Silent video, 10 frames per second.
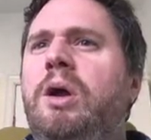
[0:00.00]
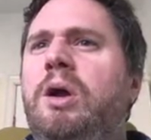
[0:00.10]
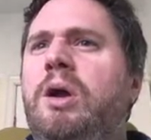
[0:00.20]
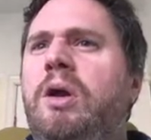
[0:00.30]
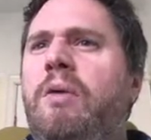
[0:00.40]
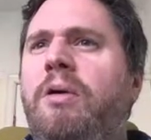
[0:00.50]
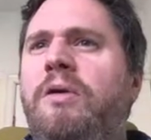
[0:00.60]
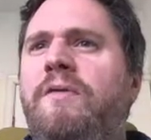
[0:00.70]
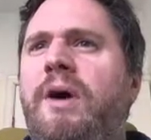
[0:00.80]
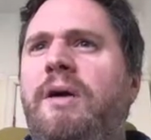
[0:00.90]

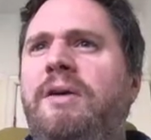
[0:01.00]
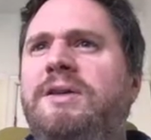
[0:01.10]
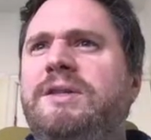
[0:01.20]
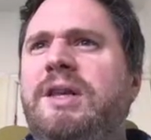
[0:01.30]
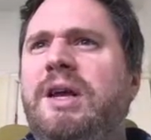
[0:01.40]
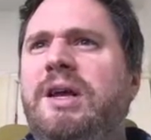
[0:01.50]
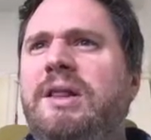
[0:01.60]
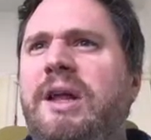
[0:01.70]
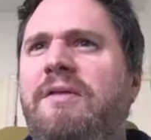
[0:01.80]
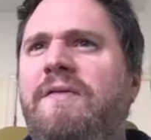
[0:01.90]
coronavirus
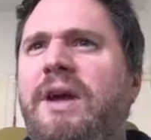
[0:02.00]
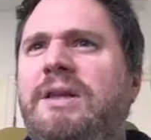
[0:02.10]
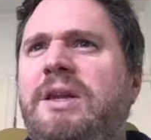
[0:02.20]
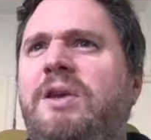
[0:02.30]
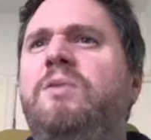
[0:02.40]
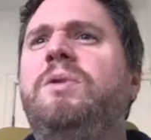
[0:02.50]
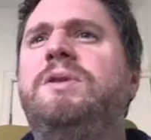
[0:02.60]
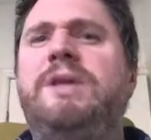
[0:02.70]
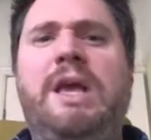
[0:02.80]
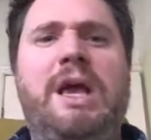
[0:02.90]
that infected
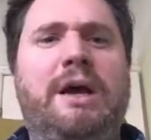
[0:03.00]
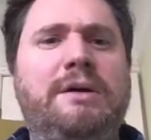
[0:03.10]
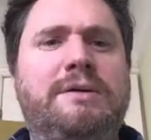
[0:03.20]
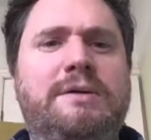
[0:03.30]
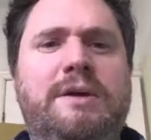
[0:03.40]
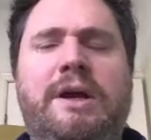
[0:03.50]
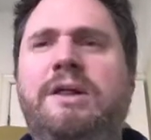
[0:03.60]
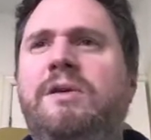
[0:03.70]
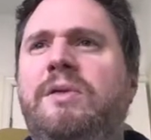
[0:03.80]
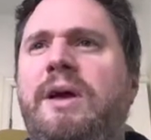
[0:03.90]
humans here in
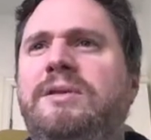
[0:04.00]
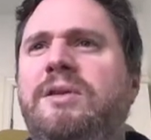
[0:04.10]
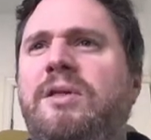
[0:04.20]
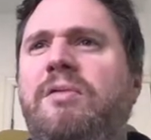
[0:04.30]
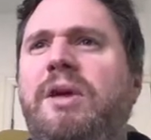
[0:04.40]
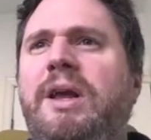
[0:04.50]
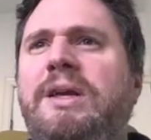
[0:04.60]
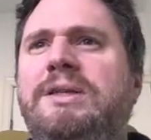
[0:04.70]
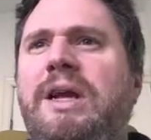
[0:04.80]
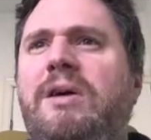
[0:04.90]
2003
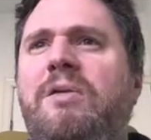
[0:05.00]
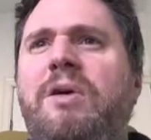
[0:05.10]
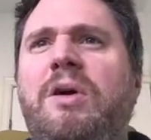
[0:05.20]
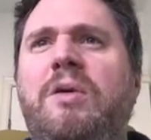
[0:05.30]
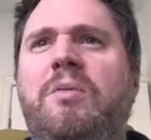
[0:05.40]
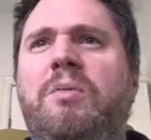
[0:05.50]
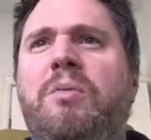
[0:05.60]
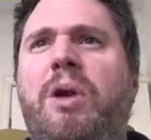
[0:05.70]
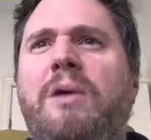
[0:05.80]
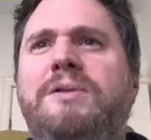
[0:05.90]
is now
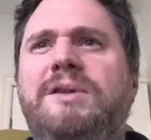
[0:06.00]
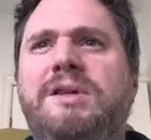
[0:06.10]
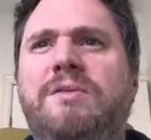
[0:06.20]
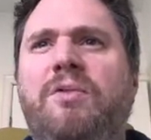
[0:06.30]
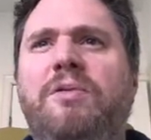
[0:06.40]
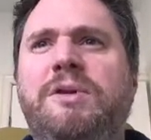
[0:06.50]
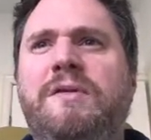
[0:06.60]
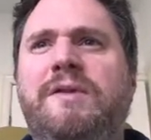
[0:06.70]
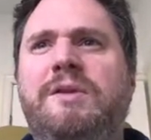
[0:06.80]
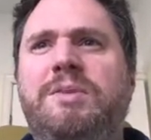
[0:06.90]
closer to the root
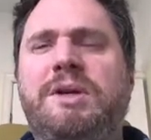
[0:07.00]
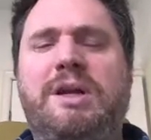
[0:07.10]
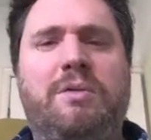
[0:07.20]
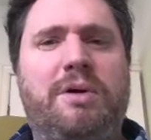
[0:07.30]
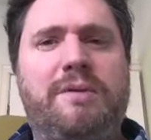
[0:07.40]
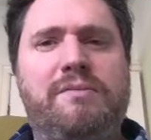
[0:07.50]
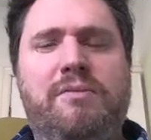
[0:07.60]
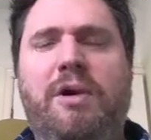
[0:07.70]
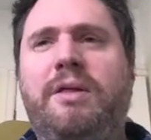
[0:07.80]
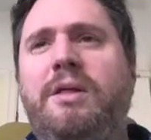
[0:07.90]
of this particular one,
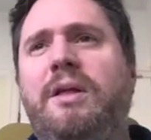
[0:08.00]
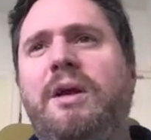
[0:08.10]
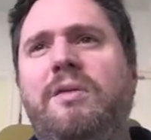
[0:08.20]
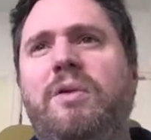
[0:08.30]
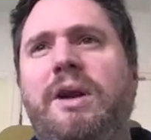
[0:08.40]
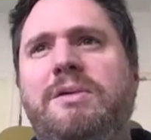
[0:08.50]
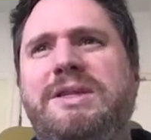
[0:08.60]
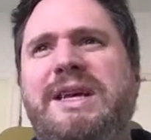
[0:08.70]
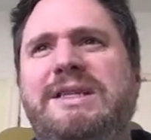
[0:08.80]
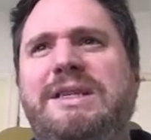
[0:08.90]
rather than the other one. It was
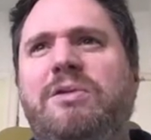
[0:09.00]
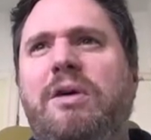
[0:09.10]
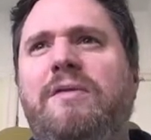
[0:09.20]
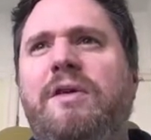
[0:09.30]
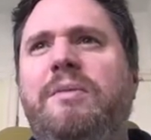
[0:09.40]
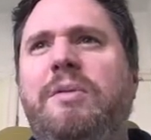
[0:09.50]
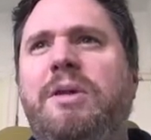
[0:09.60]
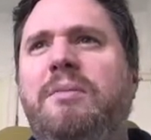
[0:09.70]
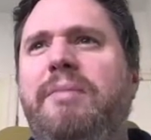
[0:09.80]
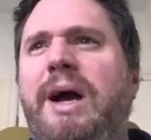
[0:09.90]
nested quite firmly
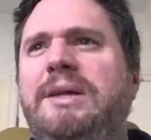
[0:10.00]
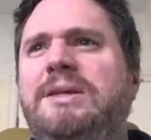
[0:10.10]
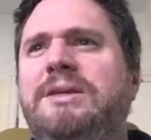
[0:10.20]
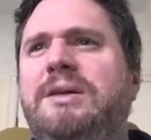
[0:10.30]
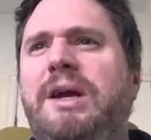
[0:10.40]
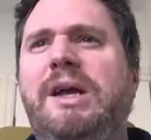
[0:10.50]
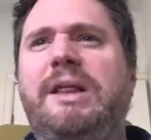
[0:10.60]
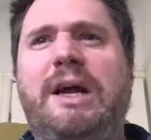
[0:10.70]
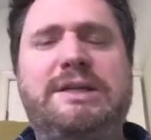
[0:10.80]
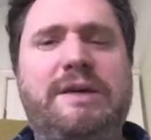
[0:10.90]
within bats. Again,
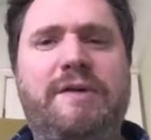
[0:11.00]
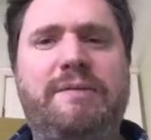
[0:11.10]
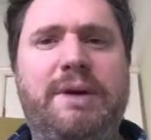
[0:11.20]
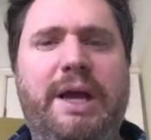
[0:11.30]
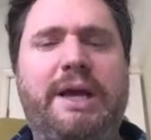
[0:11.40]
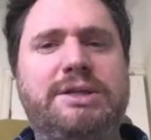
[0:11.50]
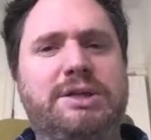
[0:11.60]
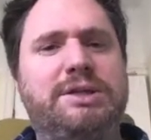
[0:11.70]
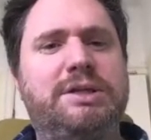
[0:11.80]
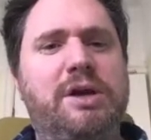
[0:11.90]
that has different
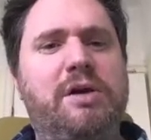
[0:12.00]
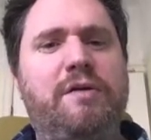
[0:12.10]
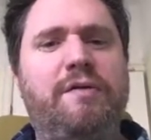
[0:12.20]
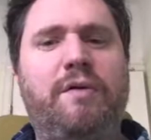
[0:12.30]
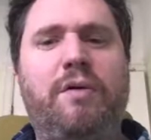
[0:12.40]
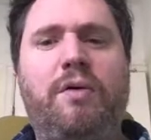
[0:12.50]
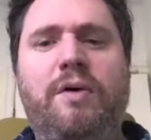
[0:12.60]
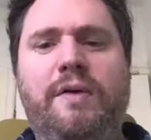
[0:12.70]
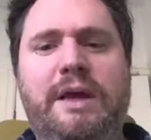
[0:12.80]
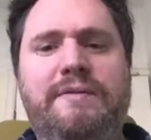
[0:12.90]
implications for
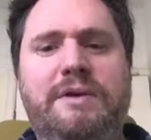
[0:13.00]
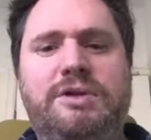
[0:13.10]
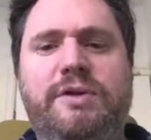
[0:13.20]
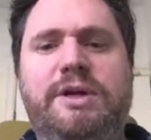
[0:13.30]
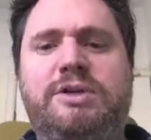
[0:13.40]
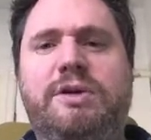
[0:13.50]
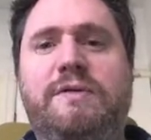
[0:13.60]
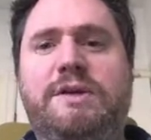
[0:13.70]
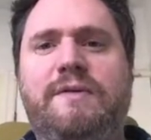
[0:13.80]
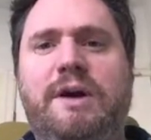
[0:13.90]
the evolutionary history of
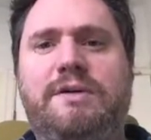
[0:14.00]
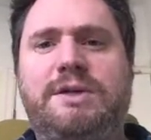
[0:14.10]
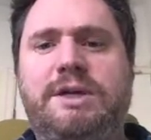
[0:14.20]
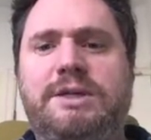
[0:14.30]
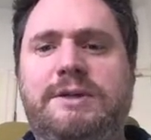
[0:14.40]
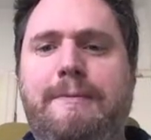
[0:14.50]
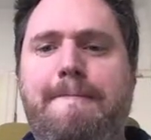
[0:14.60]
these viruses.